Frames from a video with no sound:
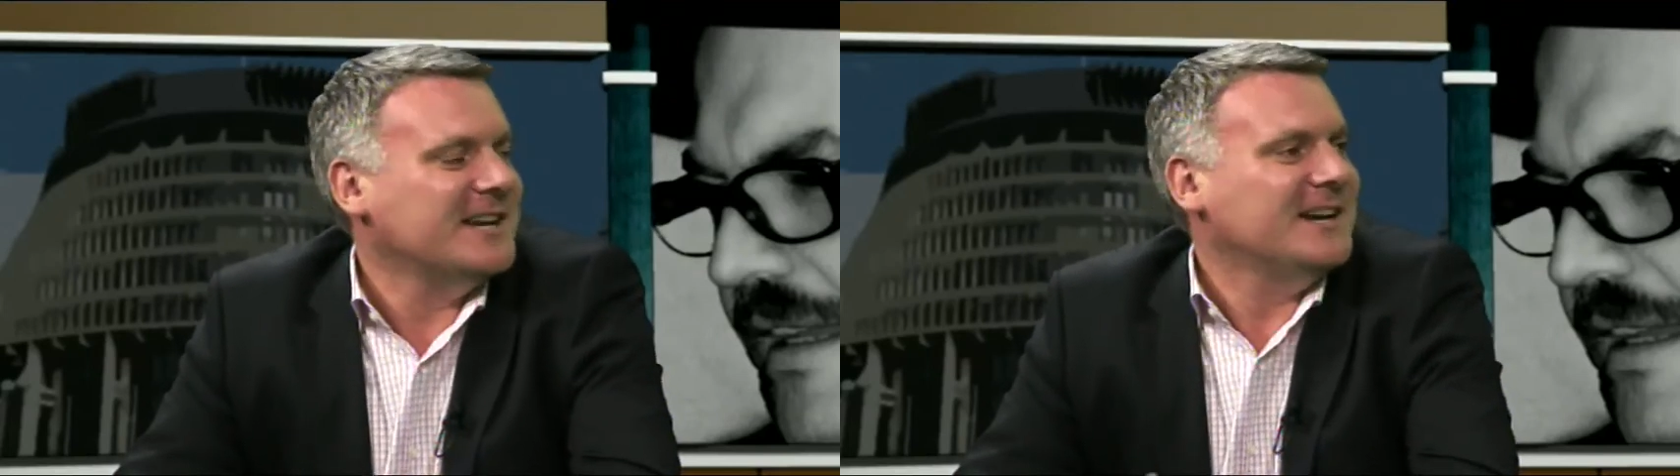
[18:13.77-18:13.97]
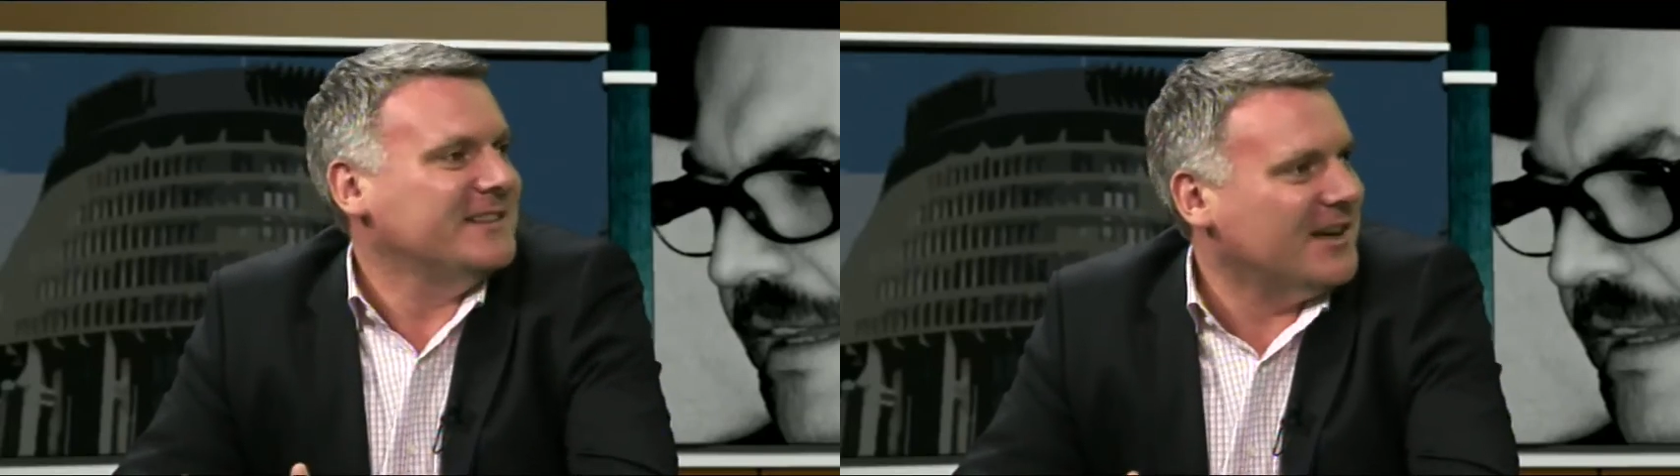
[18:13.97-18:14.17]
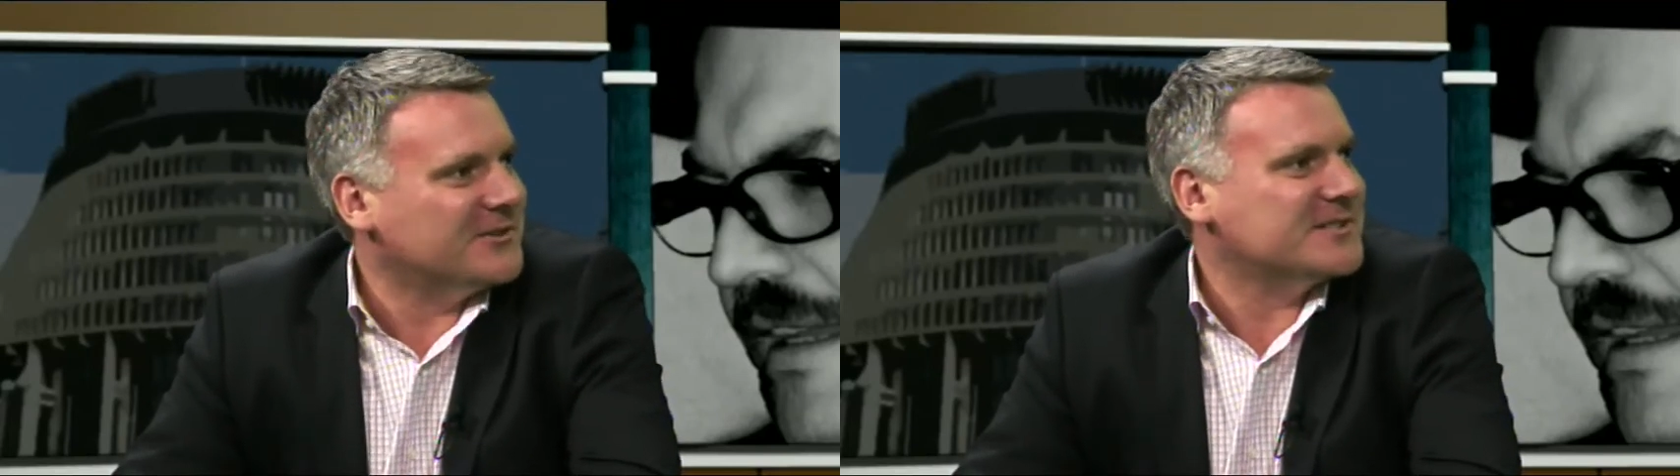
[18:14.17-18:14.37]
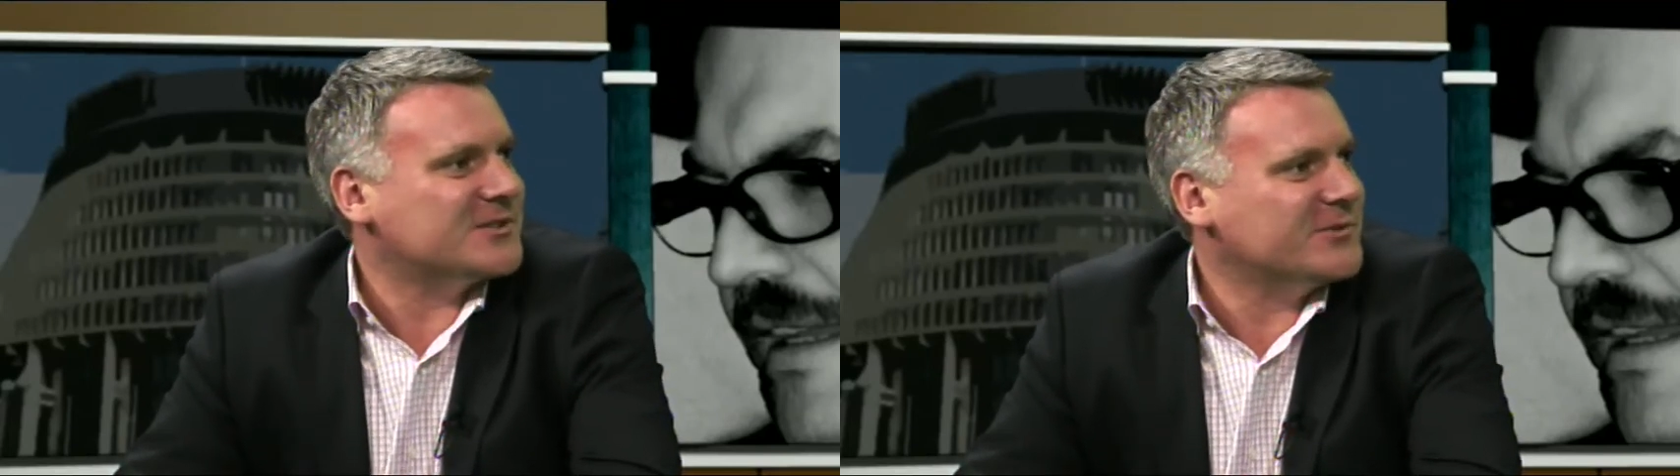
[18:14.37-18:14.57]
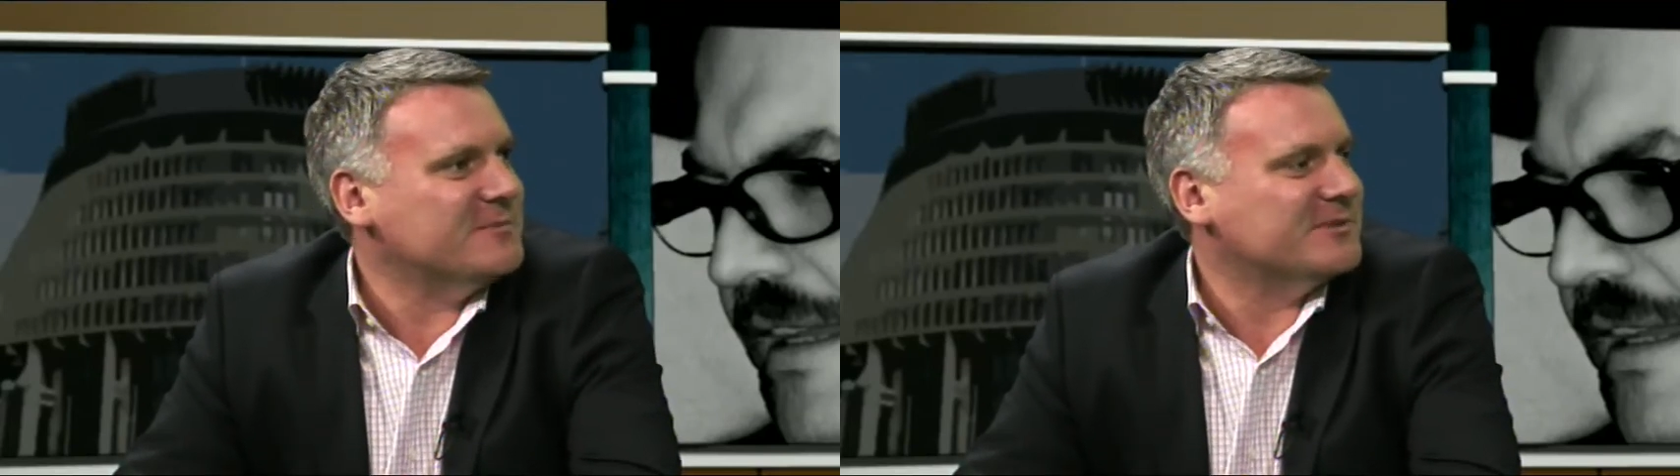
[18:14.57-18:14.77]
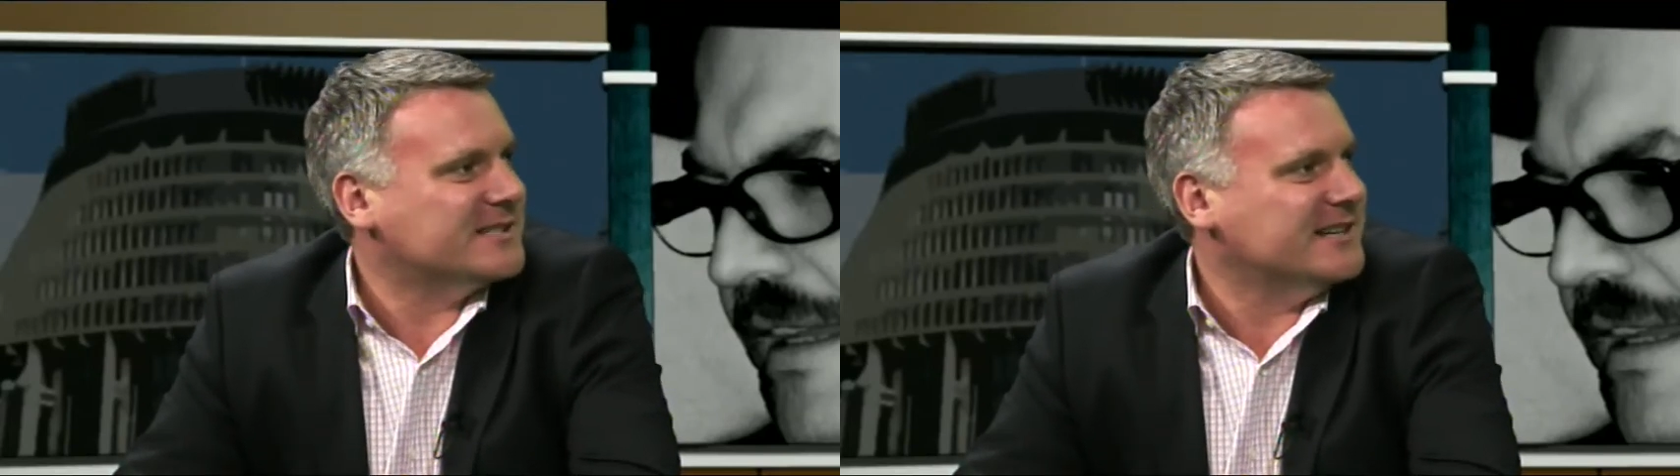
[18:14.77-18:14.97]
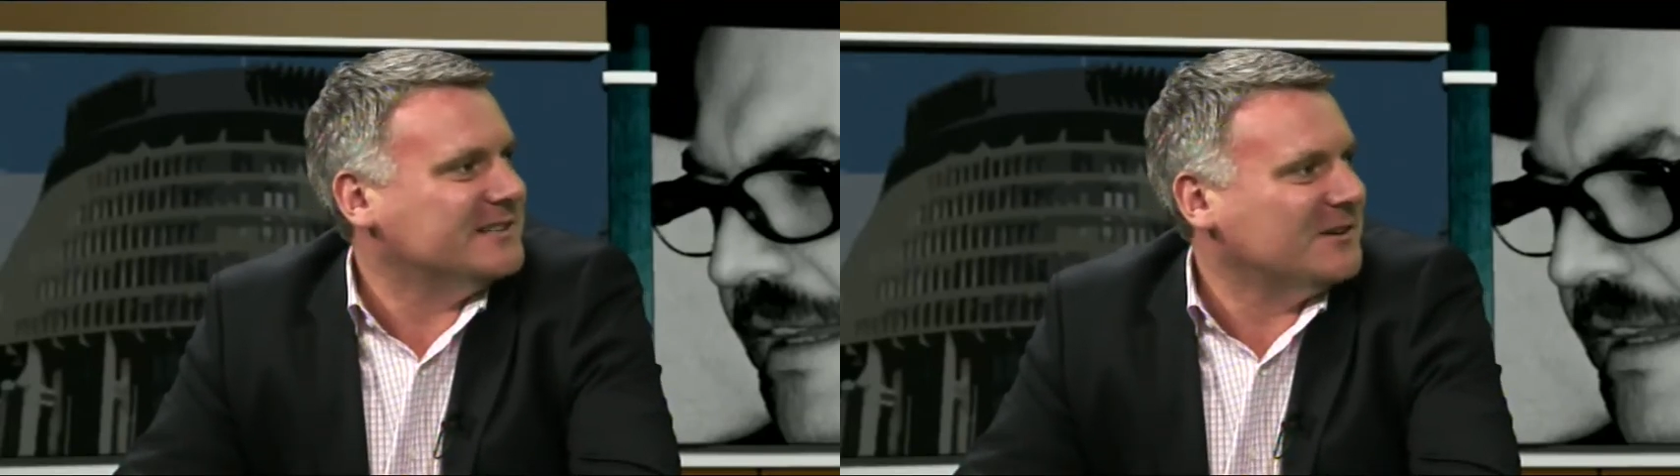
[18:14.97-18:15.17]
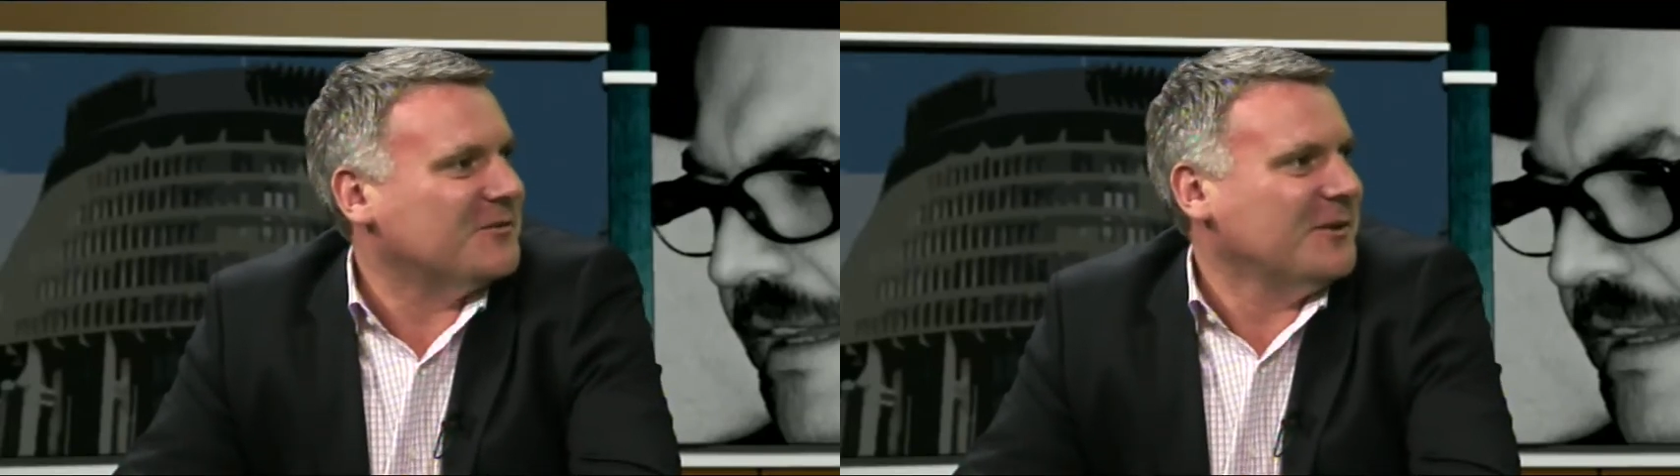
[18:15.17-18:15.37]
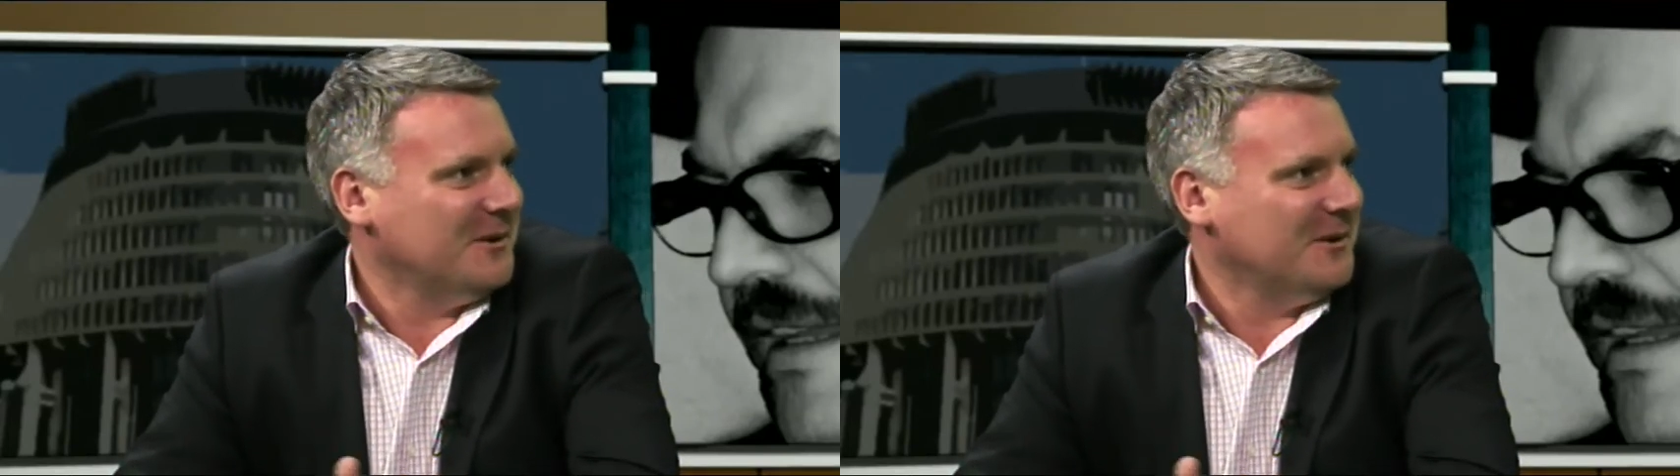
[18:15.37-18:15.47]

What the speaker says: and the other is 3% of the.